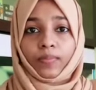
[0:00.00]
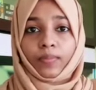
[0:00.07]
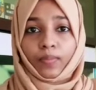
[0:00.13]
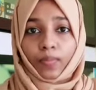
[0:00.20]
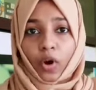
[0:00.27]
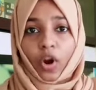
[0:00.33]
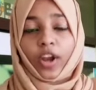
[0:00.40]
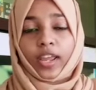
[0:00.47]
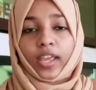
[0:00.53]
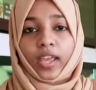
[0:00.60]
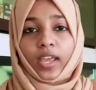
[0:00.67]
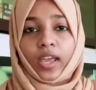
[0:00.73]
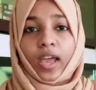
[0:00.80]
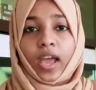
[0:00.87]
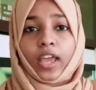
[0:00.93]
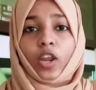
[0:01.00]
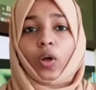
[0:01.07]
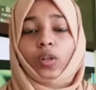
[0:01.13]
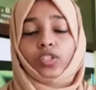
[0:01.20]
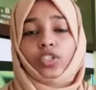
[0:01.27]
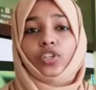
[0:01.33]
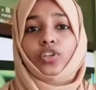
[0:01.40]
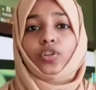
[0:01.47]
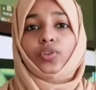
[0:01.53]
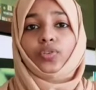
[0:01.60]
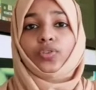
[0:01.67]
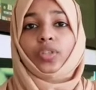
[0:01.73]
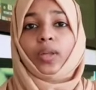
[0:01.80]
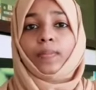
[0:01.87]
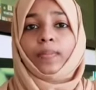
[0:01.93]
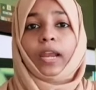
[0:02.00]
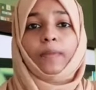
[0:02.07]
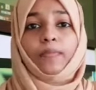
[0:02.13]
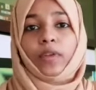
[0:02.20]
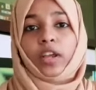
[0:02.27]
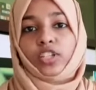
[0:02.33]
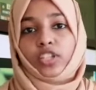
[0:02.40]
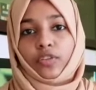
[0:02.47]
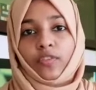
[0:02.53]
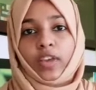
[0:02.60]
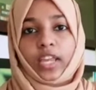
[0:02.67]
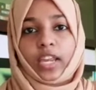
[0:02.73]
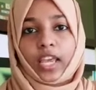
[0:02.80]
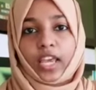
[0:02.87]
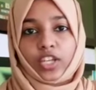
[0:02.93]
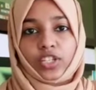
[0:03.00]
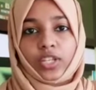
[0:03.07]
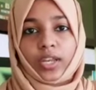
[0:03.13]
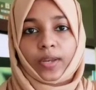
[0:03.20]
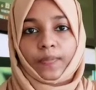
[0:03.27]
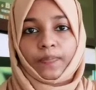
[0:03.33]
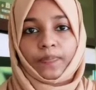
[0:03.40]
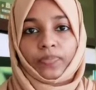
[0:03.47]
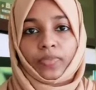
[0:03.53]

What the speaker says: body and also due to the blood pressure variation.